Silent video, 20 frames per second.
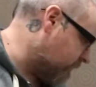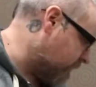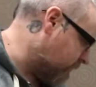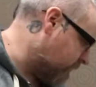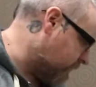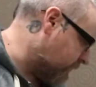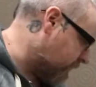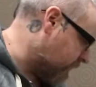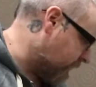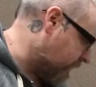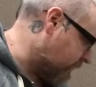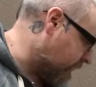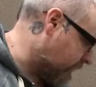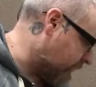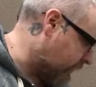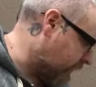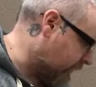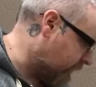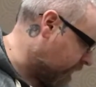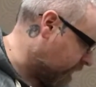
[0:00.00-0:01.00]
But I
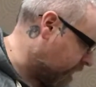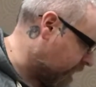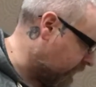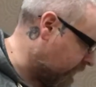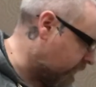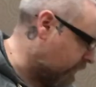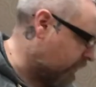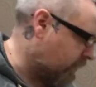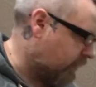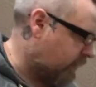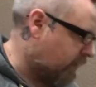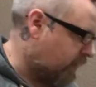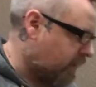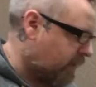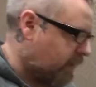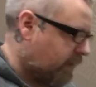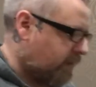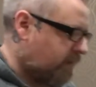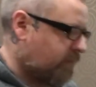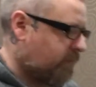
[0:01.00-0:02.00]
guess if they
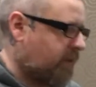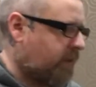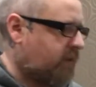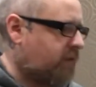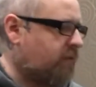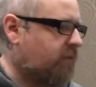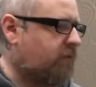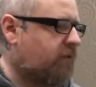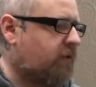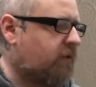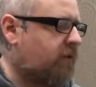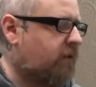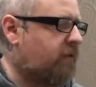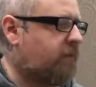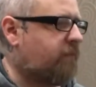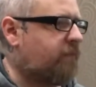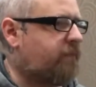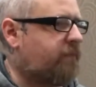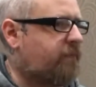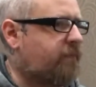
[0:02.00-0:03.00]
expect you to
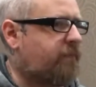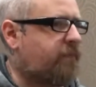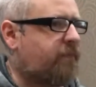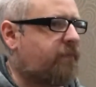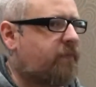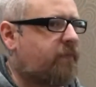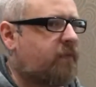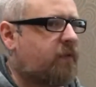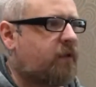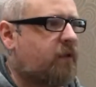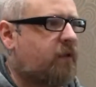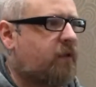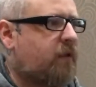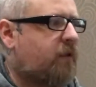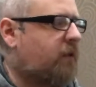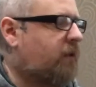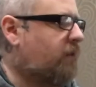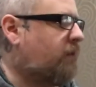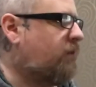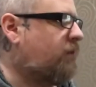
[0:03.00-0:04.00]

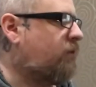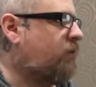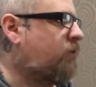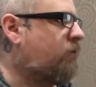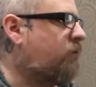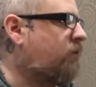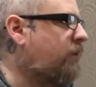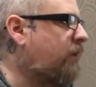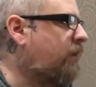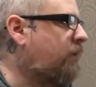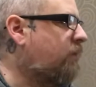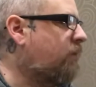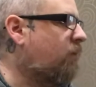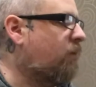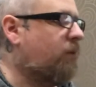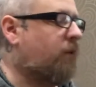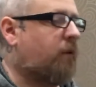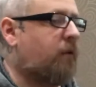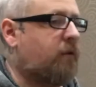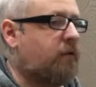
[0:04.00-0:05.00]
just drill a hole,
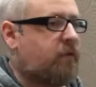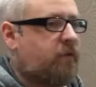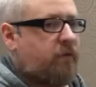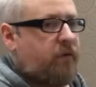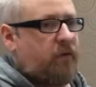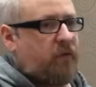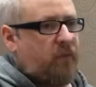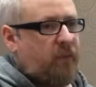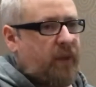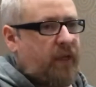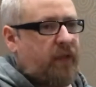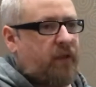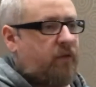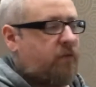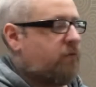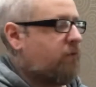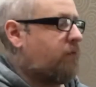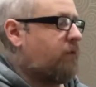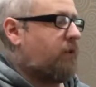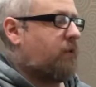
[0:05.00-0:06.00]
also in the back you do
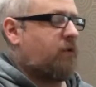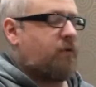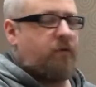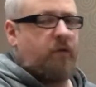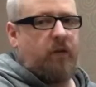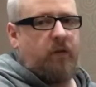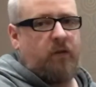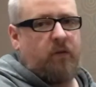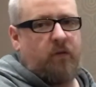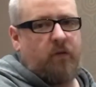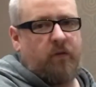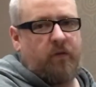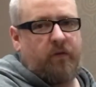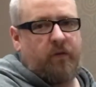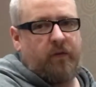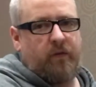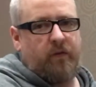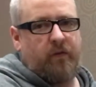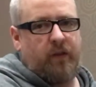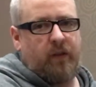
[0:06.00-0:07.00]
need to drill a hole for the
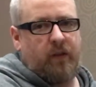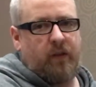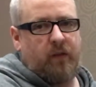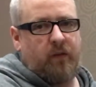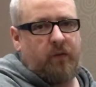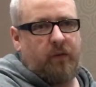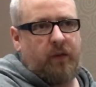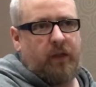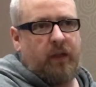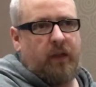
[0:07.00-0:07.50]
fitting as well.